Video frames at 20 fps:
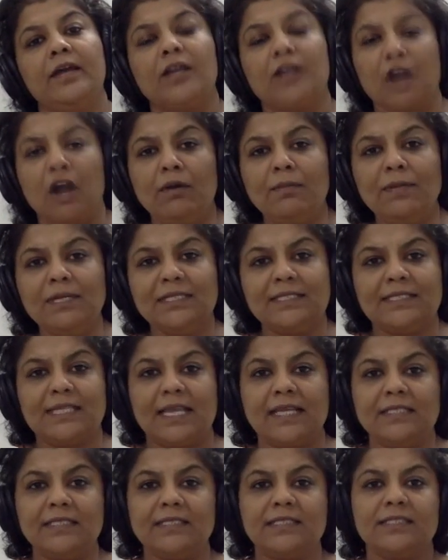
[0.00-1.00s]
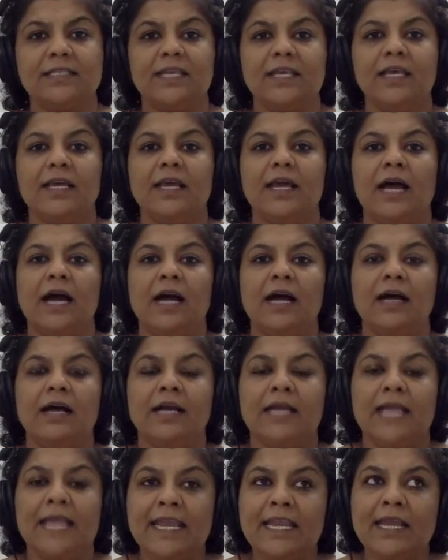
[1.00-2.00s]
Common sense,
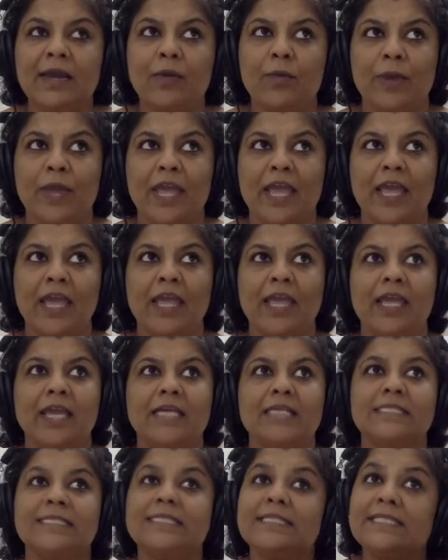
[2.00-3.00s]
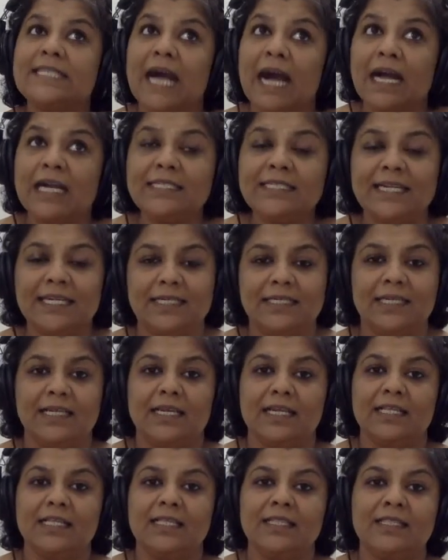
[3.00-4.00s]
in a way, started
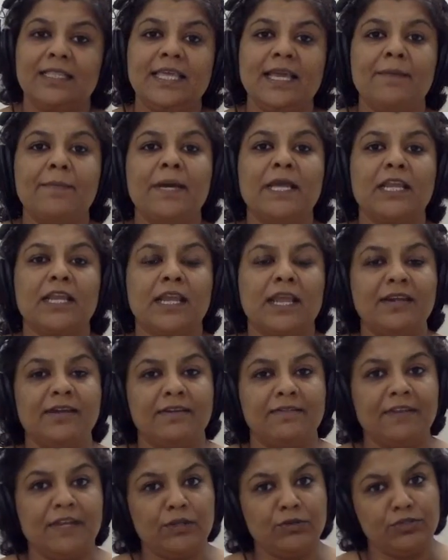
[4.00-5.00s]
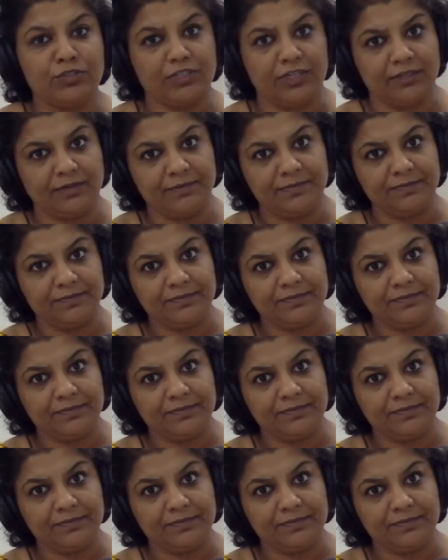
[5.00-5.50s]
the American Revolution.